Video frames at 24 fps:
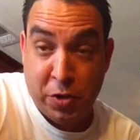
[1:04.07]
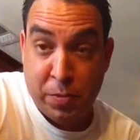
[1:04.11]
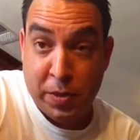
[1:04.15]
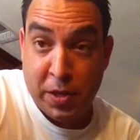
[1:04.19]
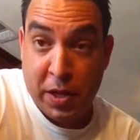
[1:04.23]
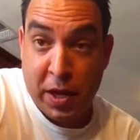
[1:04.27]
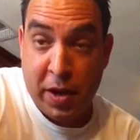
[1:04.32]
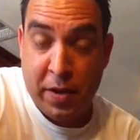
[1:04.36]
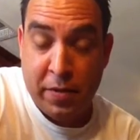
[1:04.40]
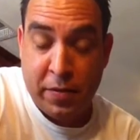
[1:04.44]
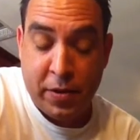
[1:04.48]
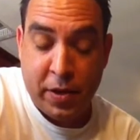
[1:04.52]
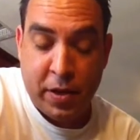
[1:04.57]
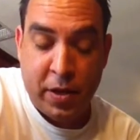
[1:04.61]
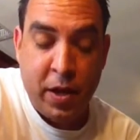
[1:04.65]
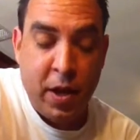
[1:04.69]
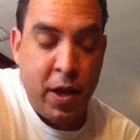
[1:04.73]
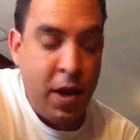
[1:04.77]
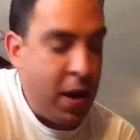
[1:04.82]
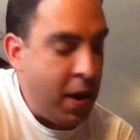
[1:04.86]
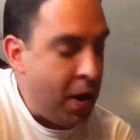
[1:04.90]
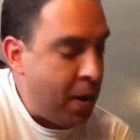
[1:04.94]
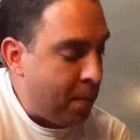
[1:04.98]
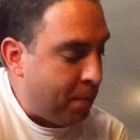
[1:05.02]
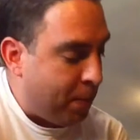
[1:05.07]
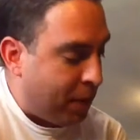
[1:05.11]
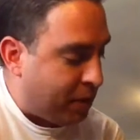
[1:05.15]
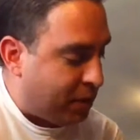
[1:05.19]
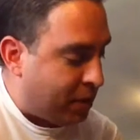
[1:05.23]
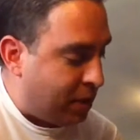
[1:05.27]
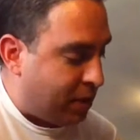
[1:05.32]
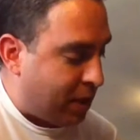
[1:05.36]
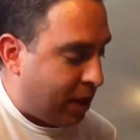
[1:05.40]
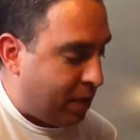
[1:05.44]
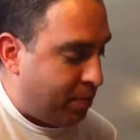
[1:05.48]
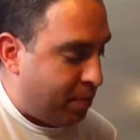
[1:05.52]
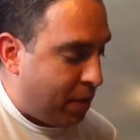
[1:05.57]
them in the oven. But since I